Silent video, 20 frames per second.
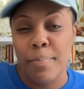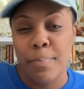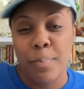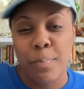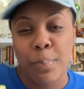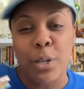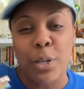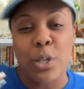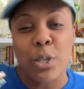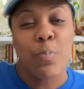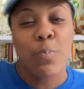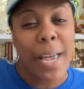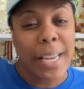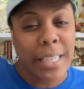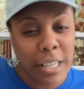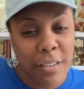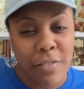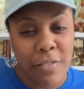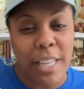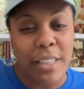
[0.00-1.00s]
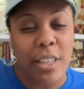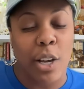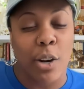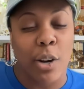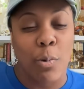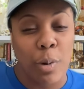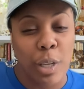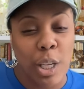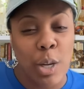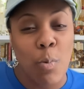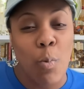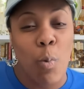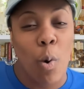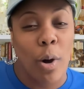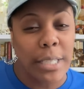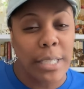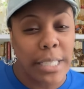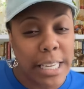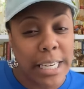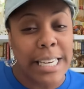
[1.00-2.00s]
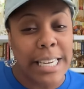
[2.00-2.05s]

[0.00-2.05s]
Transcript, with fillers: perspective that they're really wanting